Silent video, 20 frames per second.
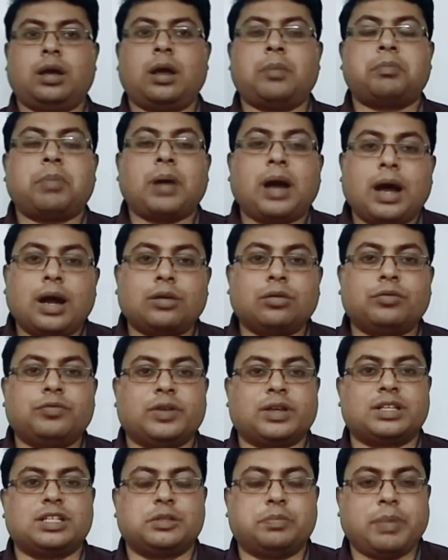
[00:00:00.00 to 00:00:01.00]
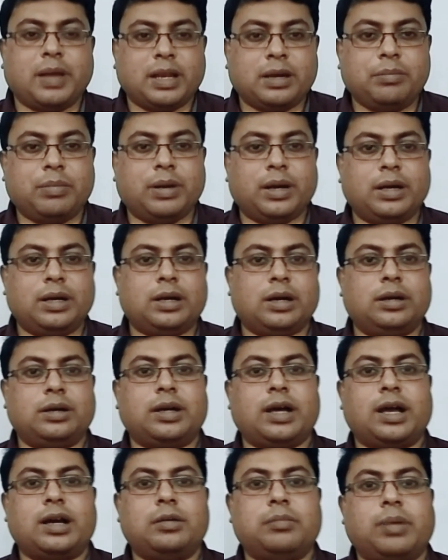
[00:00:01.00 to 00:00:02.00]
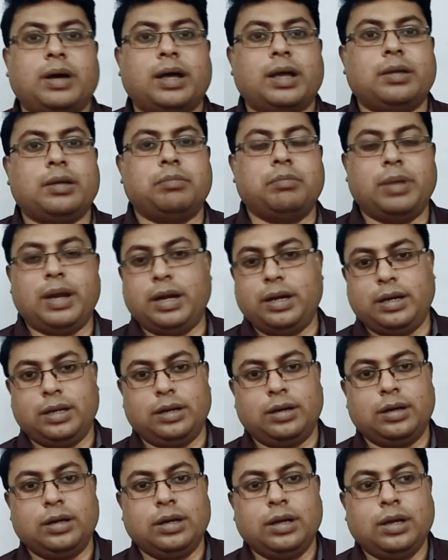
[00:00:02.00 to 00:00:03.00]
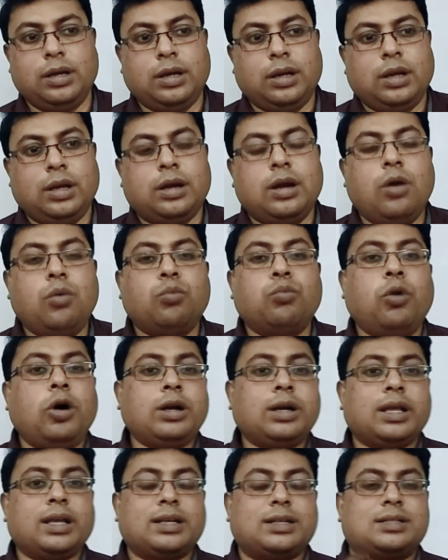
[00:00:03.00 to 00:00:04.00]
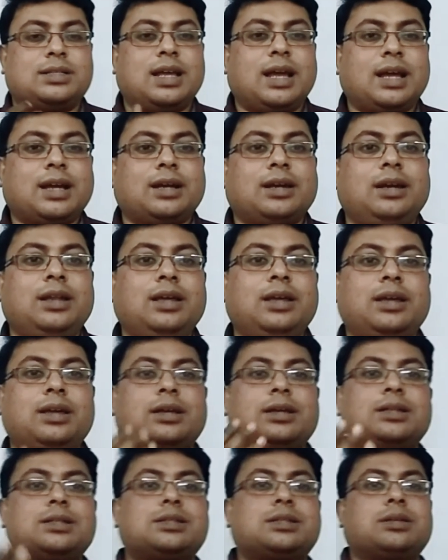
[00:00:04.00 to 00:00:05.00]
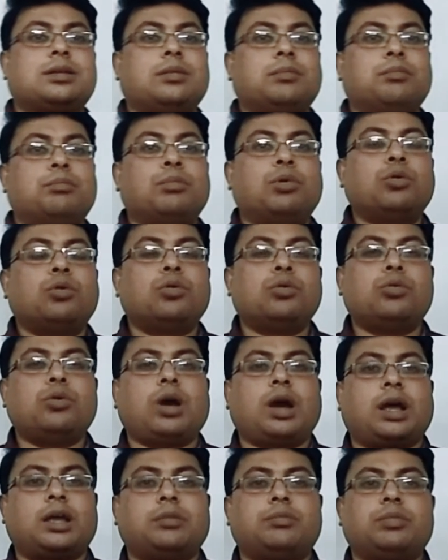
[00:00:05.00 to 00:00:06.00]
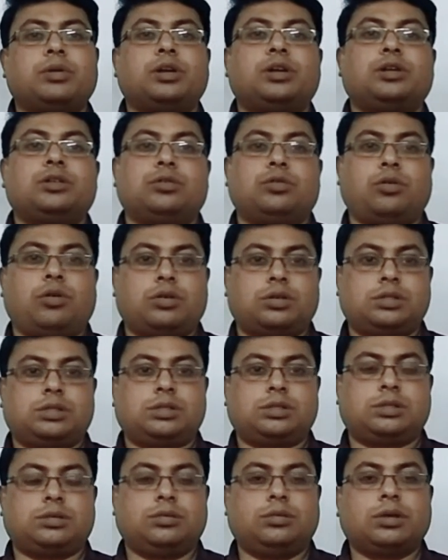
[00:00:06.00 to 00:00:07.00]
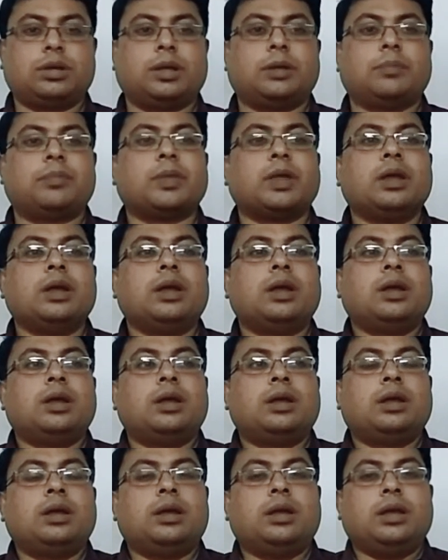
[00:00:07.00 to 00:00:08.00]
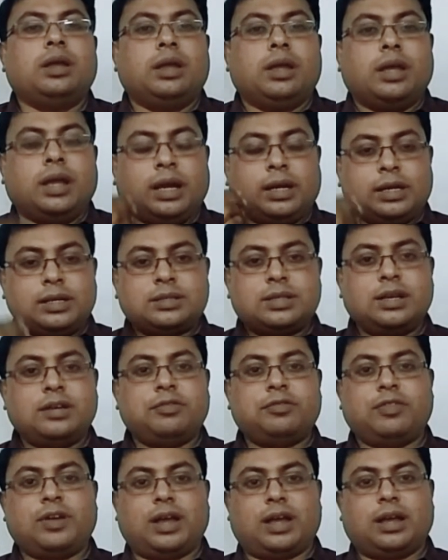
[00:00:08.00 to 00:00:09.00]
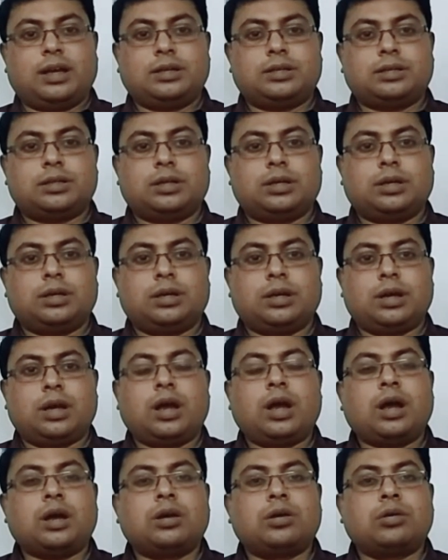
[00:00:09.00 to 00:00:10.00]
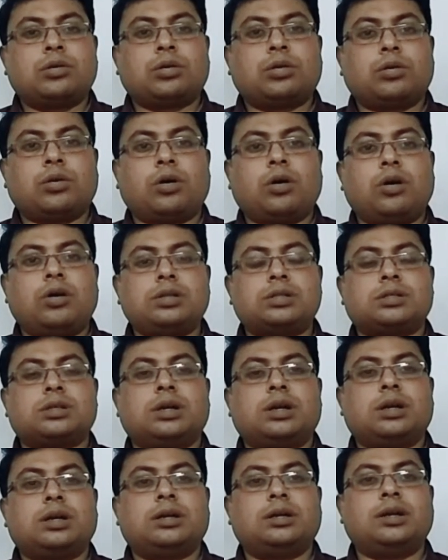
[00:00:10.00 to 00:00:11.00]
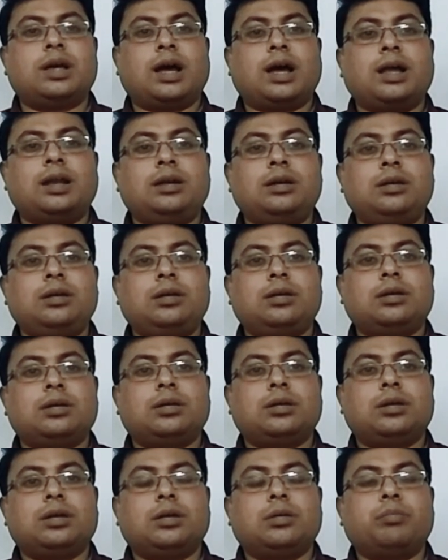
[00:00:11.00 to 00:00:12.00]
a part of experiment done by Mendel. Now, what exactly is monohybrid cross? Okay, it is in fact a cross done